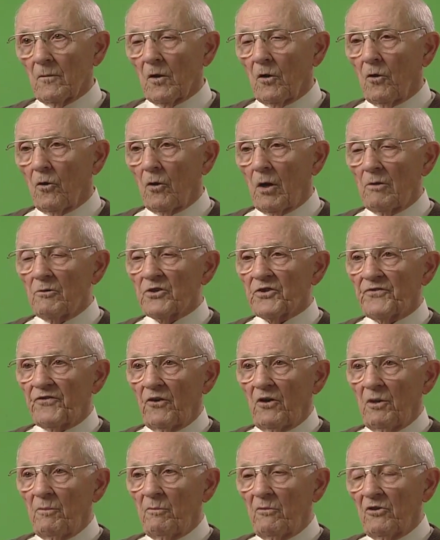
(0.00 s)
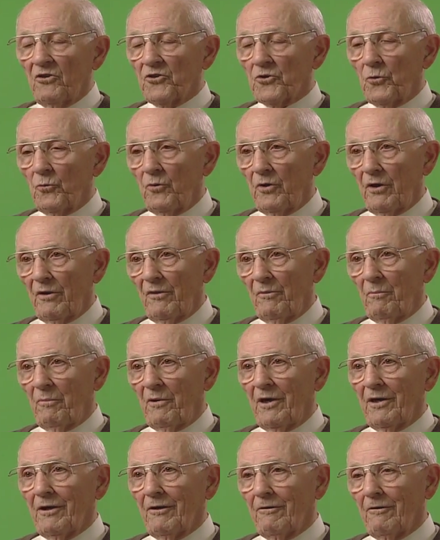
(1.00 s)
Oh, I was very much aware of
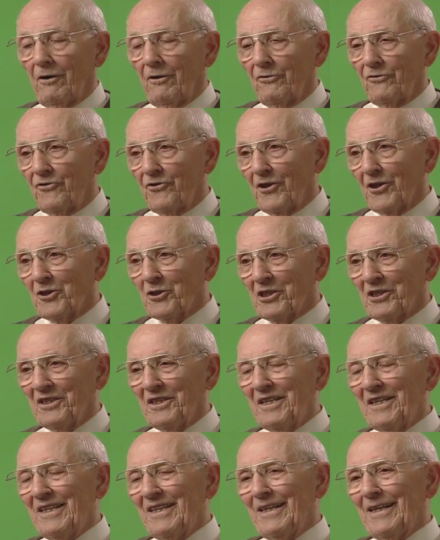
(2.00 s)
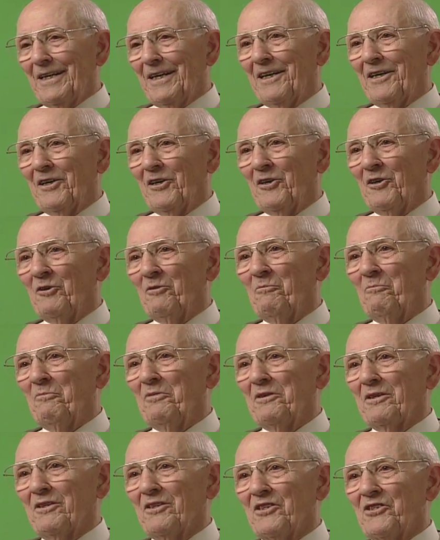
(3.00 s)
background checks
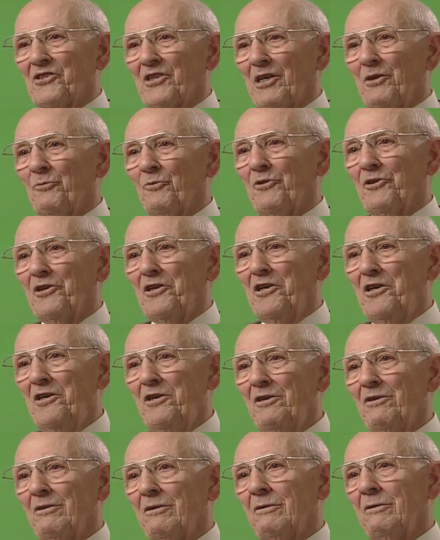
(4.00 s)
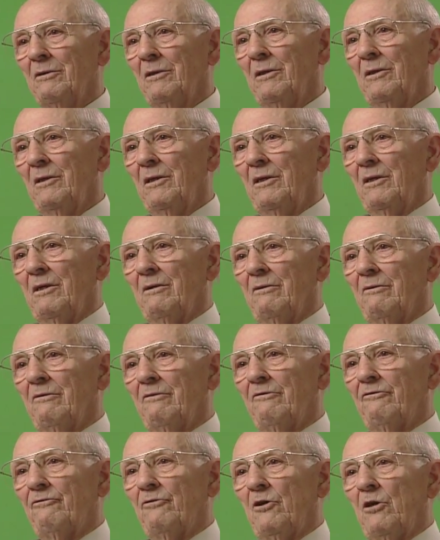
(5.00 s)
because I would hear
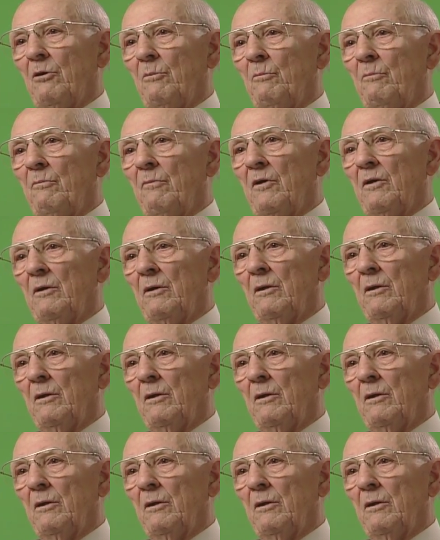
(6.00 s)
from